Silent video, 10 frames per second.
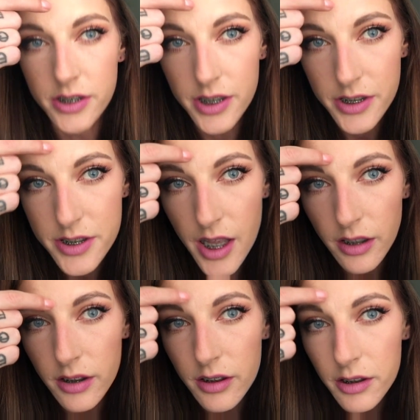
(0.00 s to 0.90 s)
It did
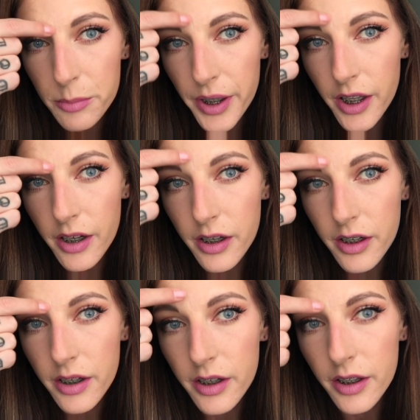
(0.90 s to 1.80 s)
settle a little bit
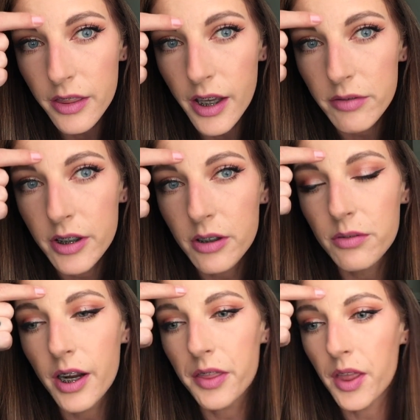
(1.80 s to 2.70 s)
in that
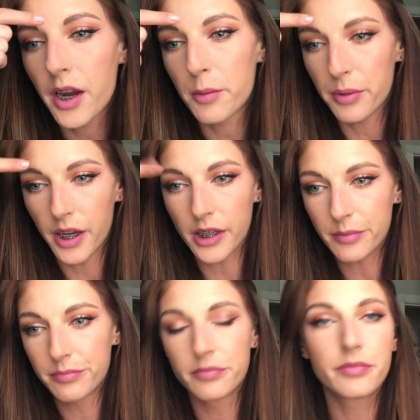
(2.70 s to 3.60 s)
wrinkle right there, but
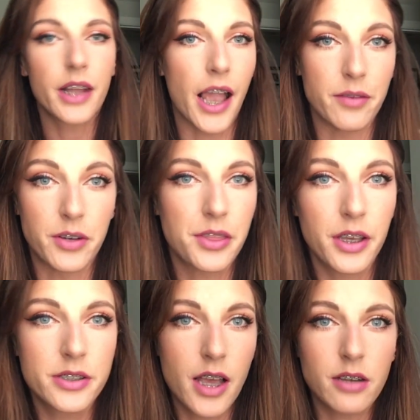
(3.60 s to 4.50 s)

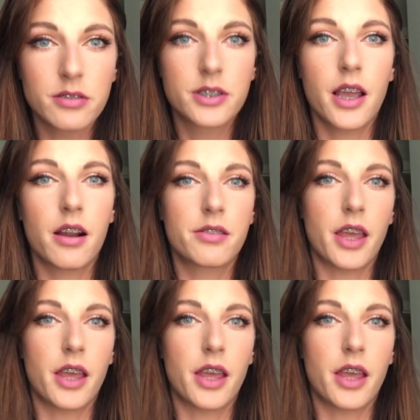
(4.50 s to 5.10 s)
everything settles there.